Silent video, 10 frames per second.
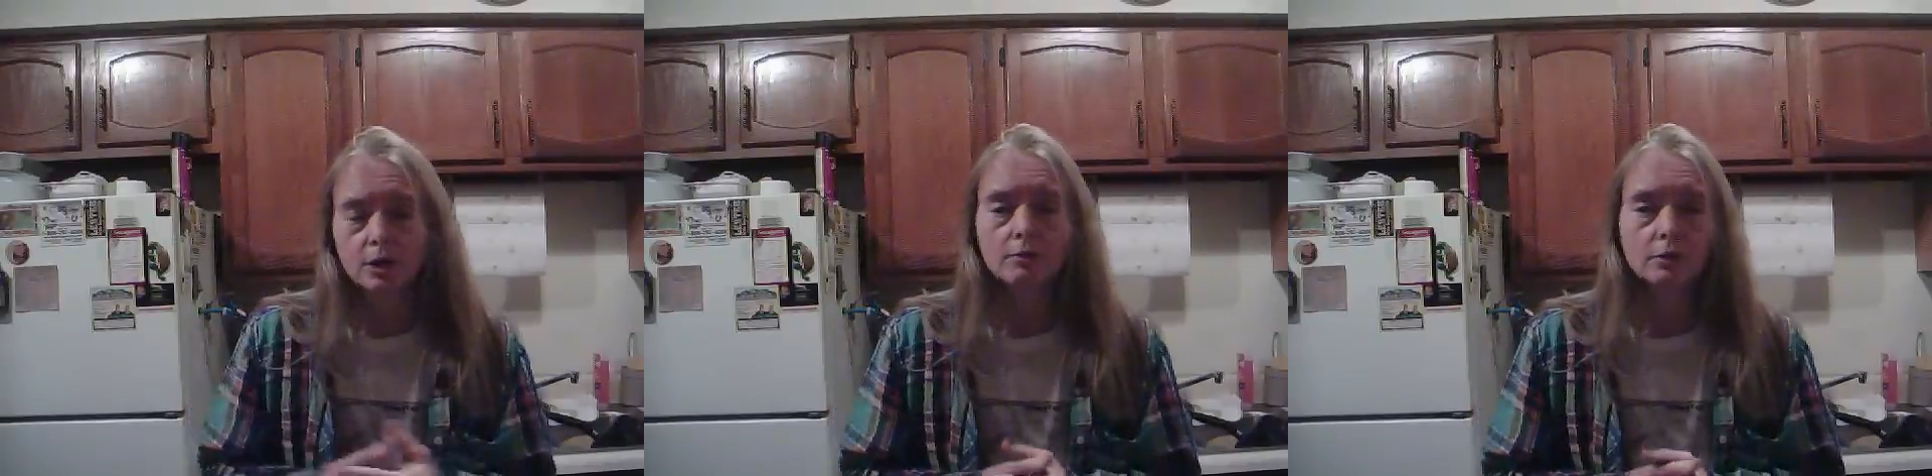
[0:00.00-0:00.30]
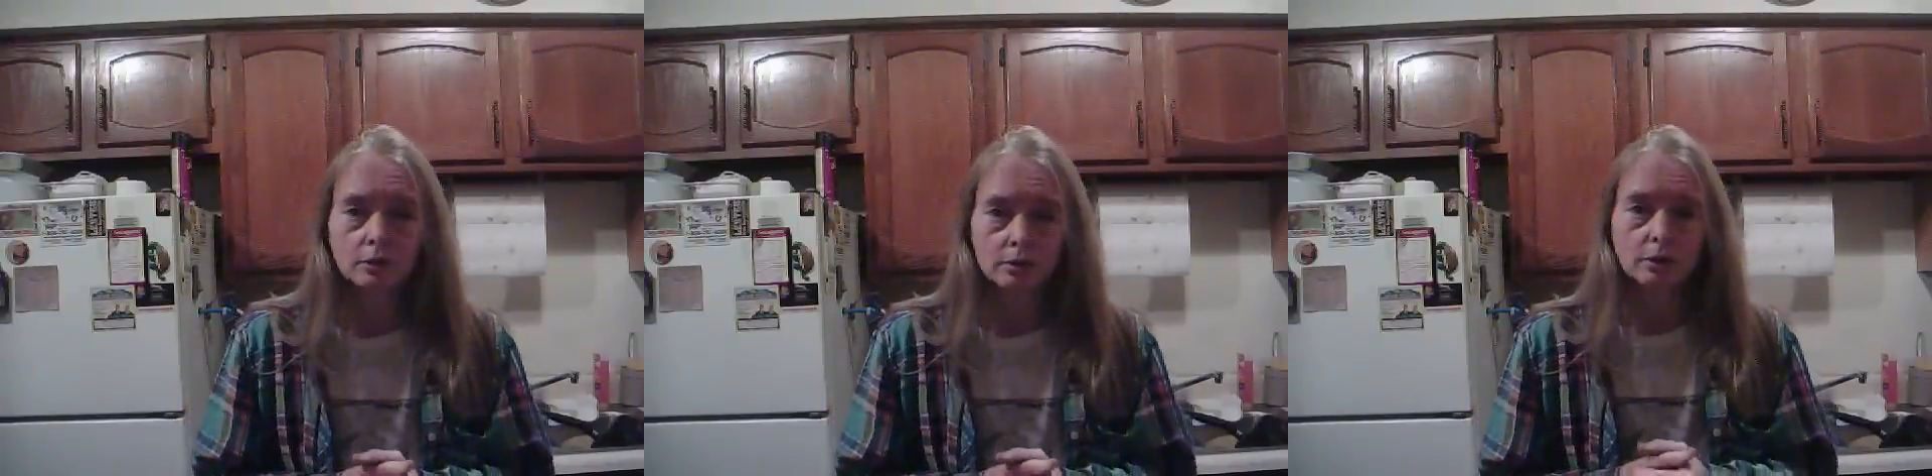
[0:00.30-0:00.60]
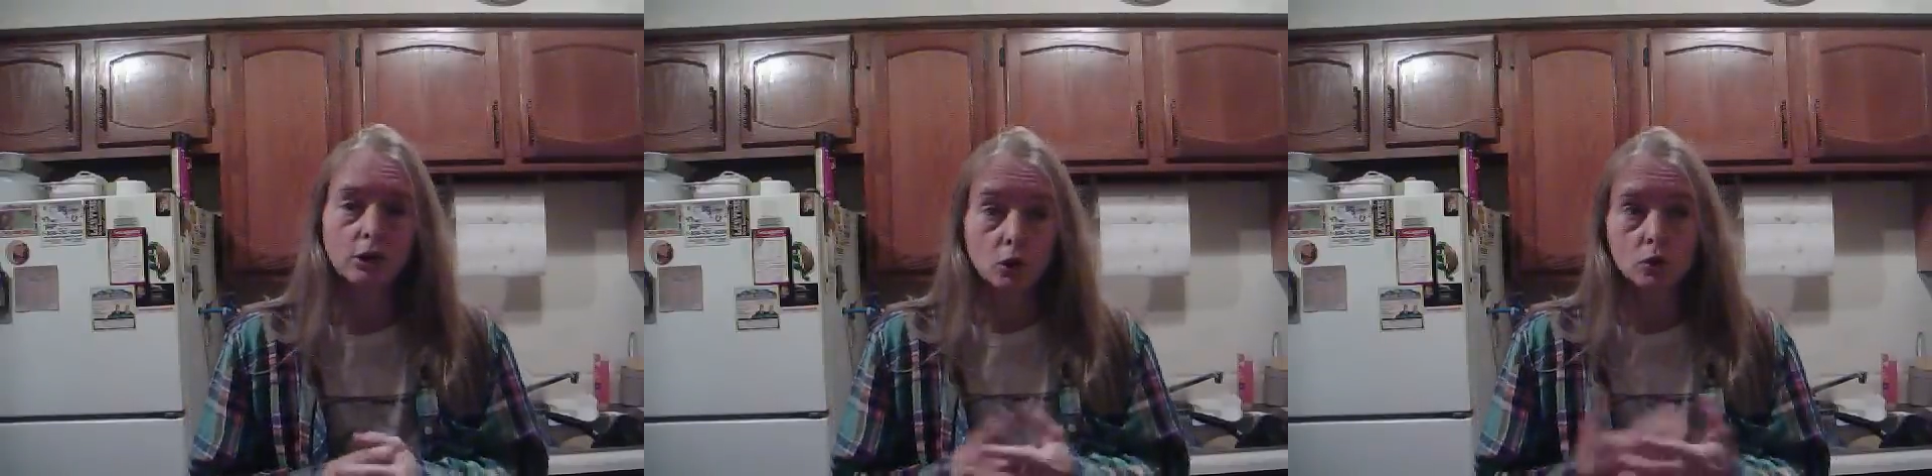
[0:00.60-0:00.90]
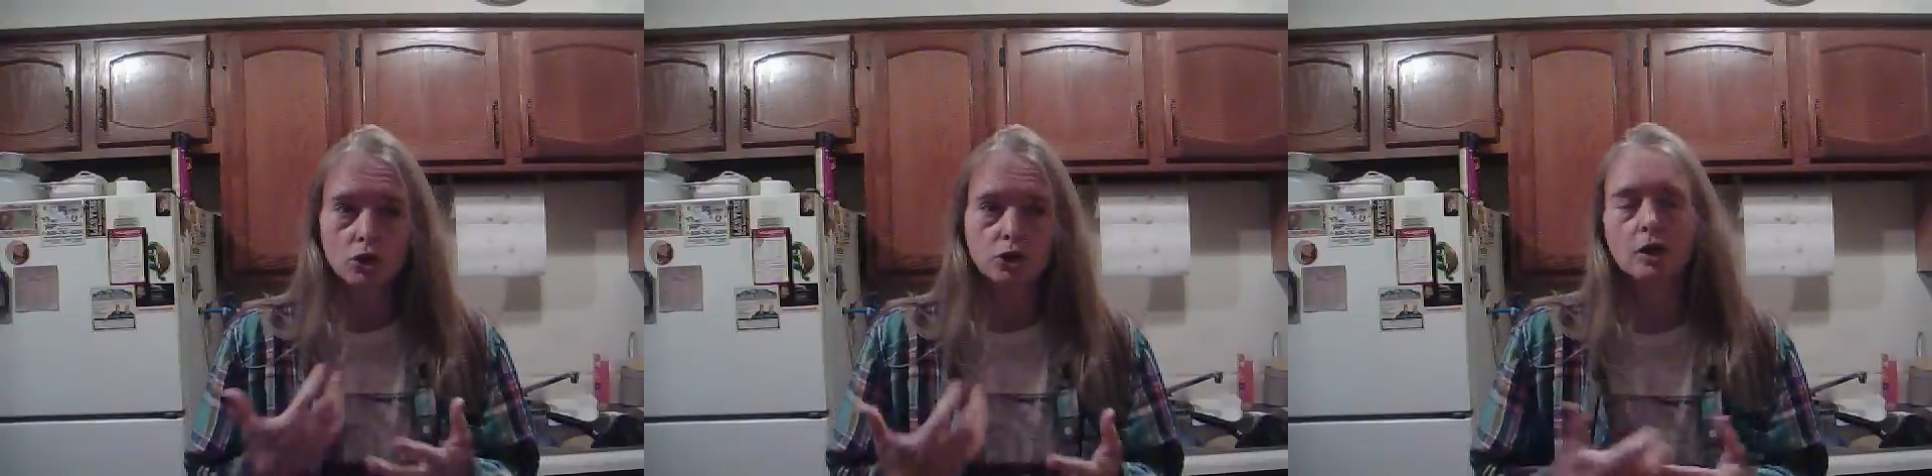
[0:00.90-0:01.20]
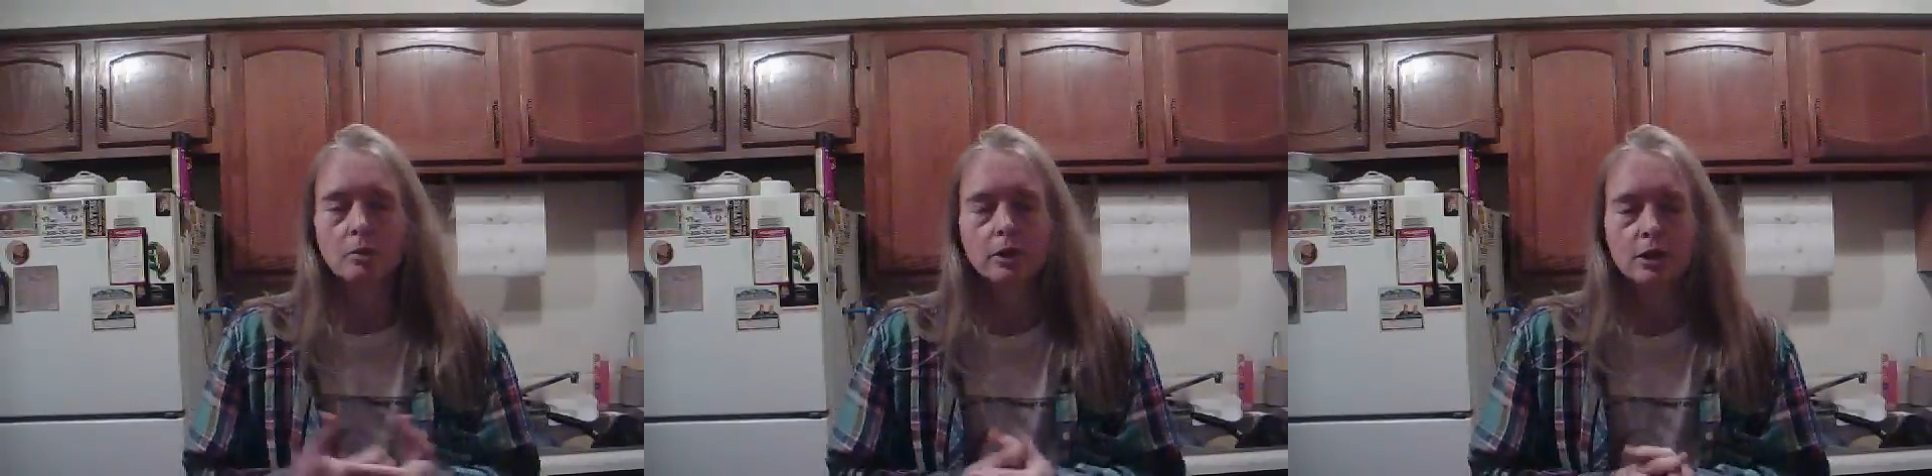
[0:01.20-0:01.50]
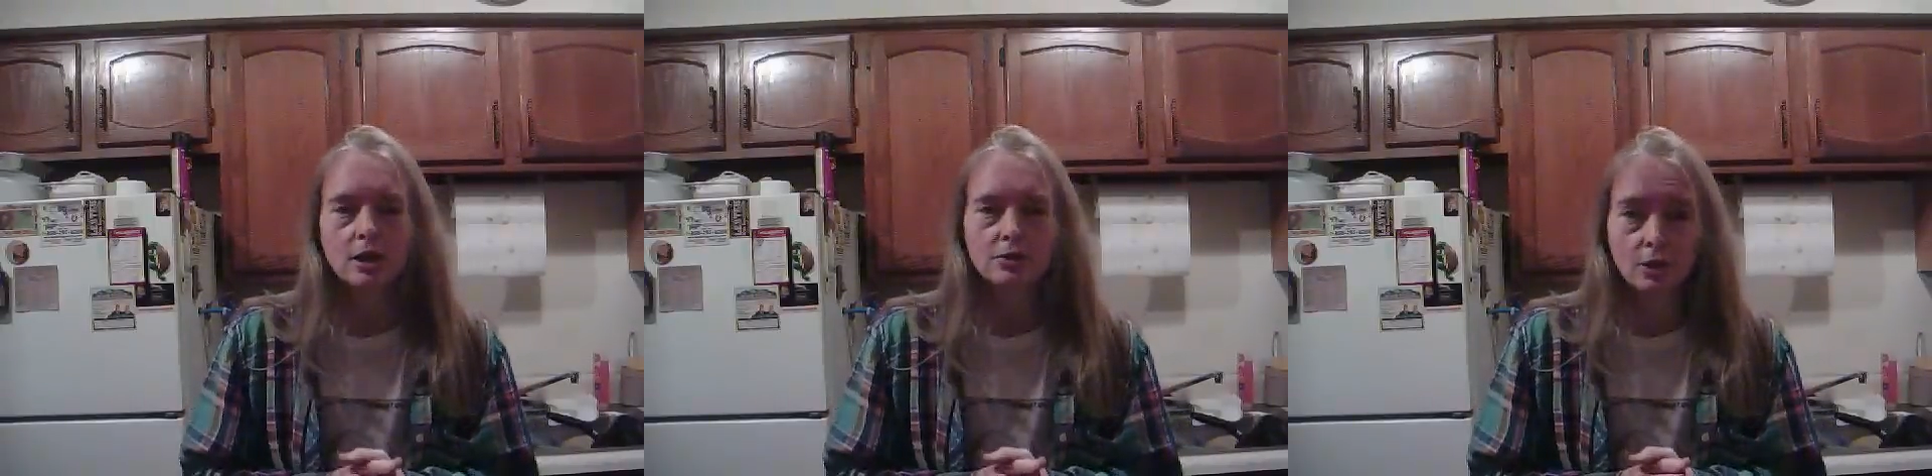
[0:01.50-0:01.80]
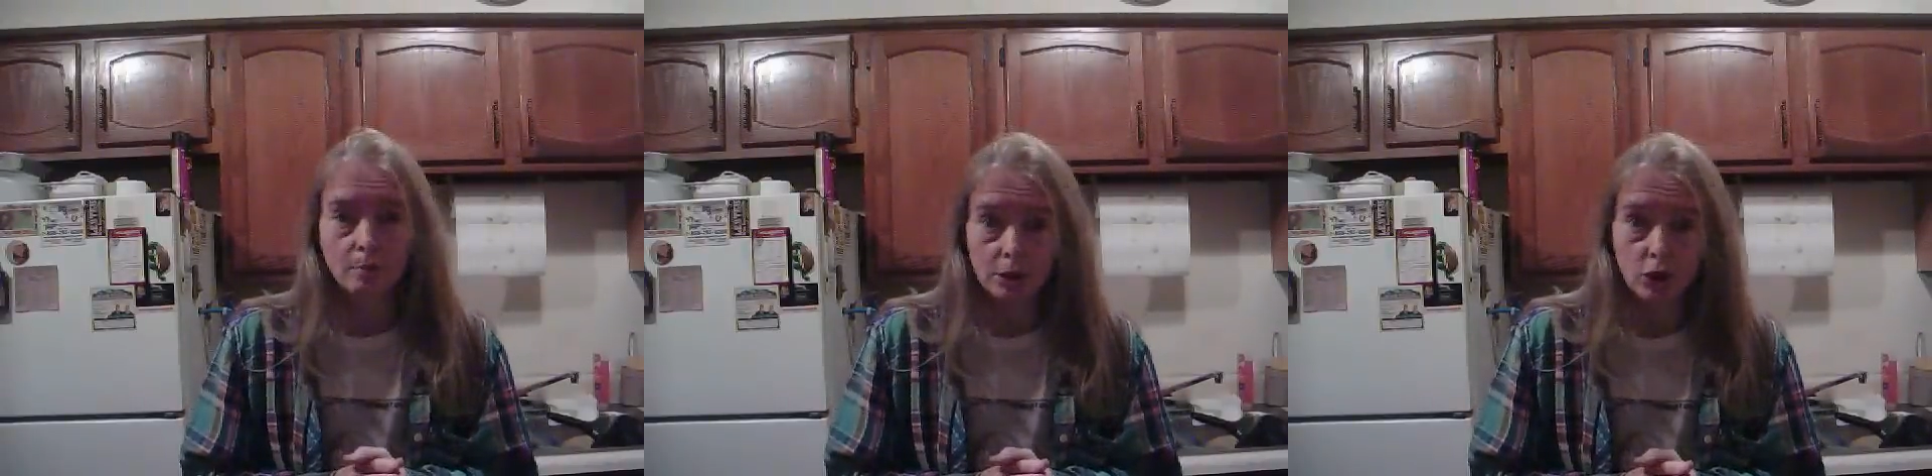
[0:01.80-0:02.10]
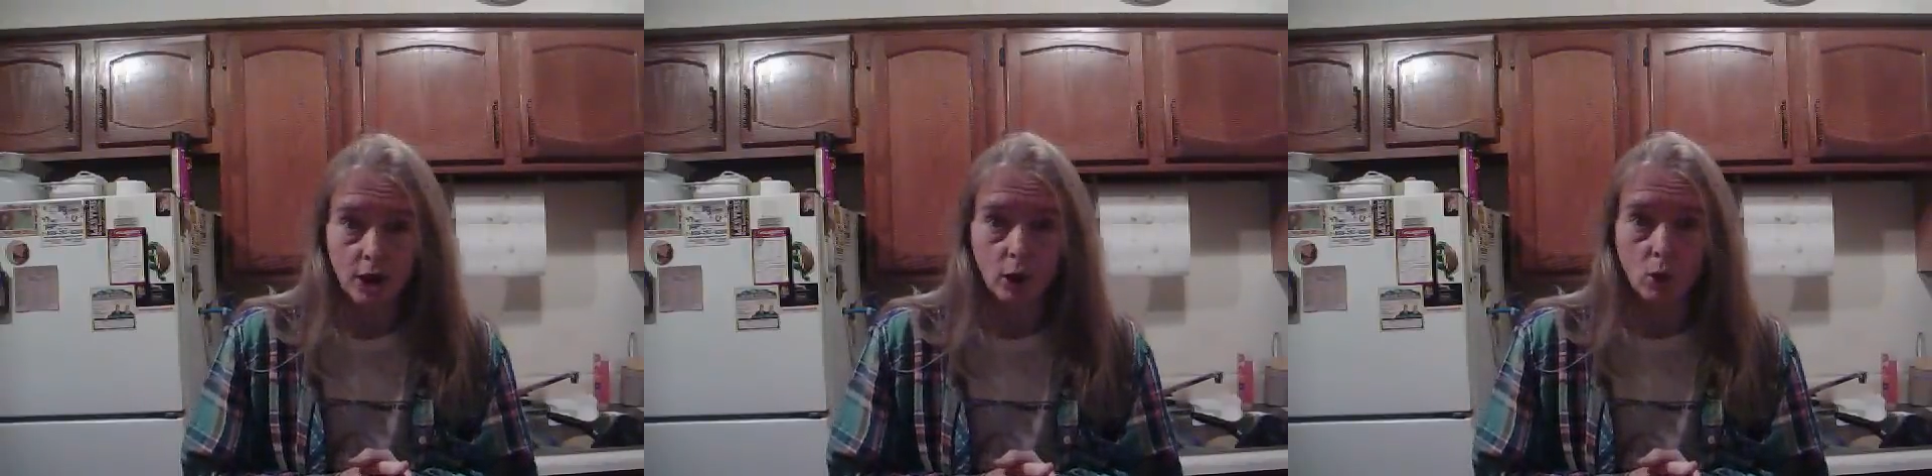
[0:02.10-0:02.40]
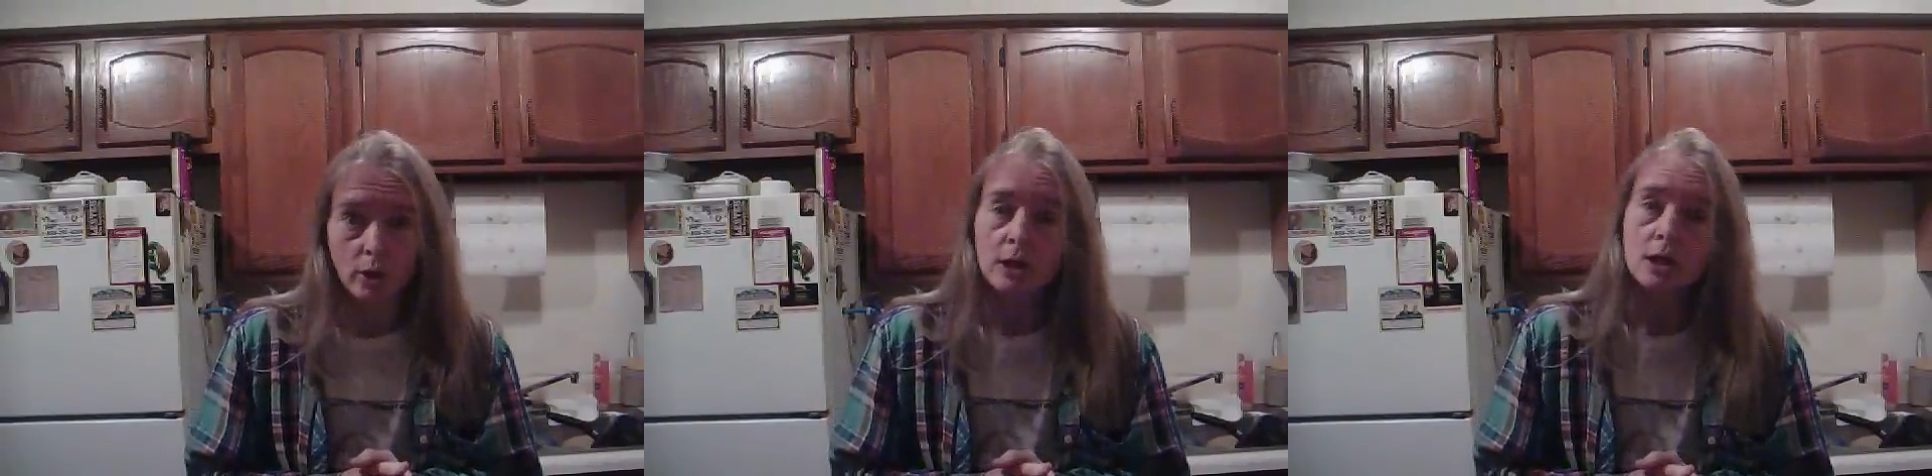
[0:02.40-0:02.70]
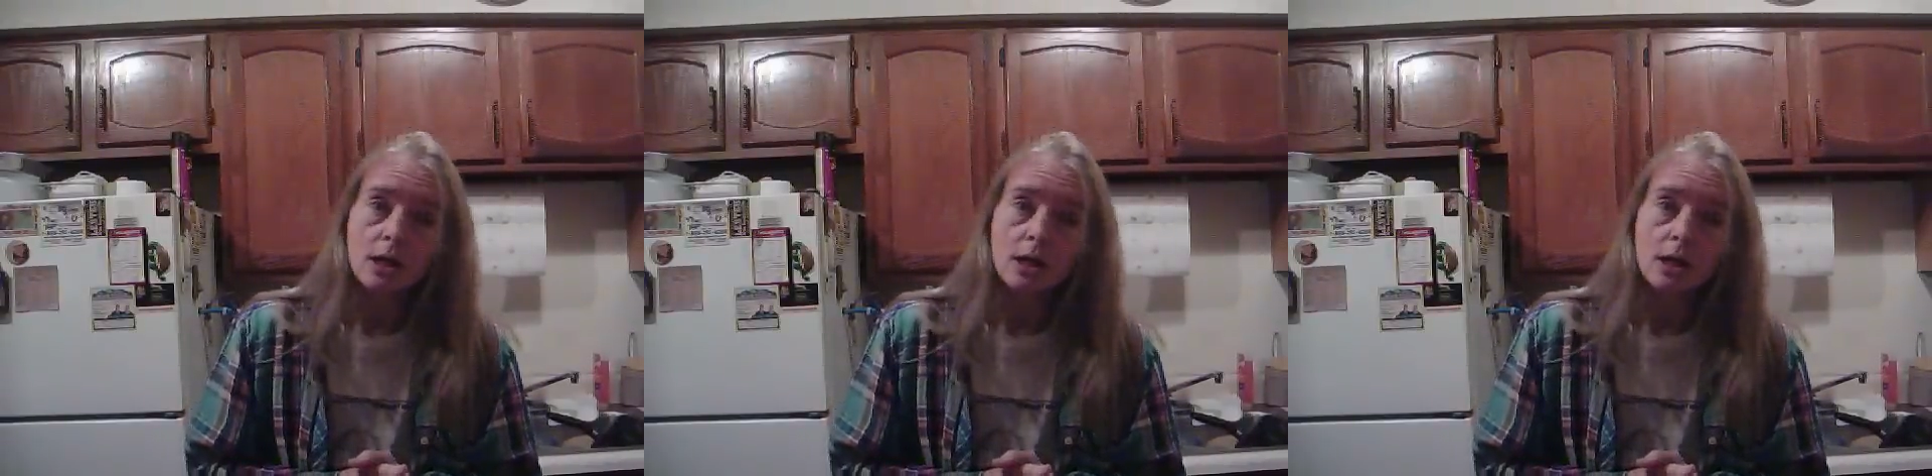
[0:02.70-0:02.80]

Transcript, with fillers: cover huge celebrity deaths on my channel,